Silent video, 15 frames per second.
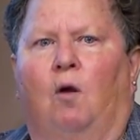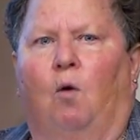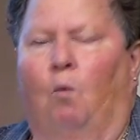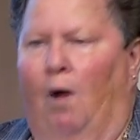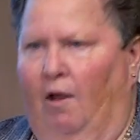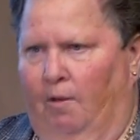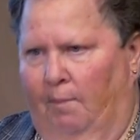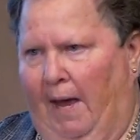
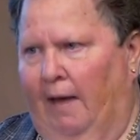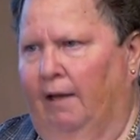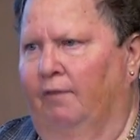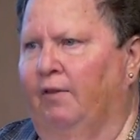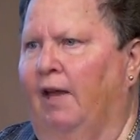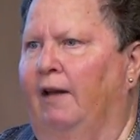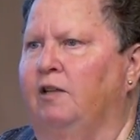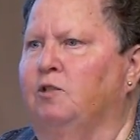while the Battle of
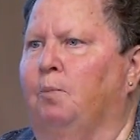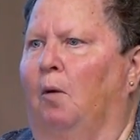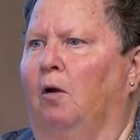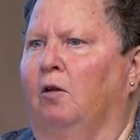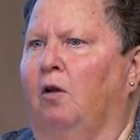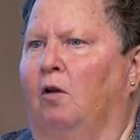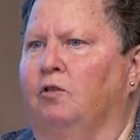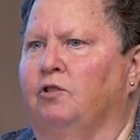
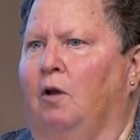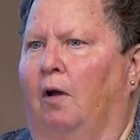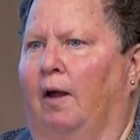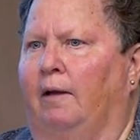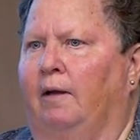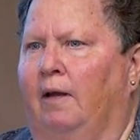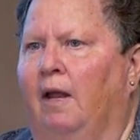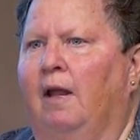Gettysburg goes
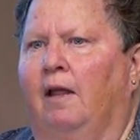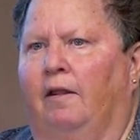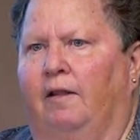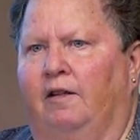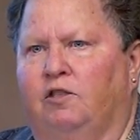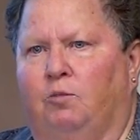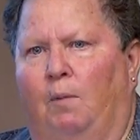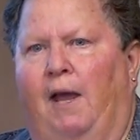on,
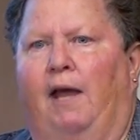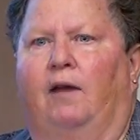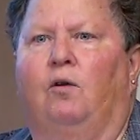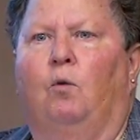this man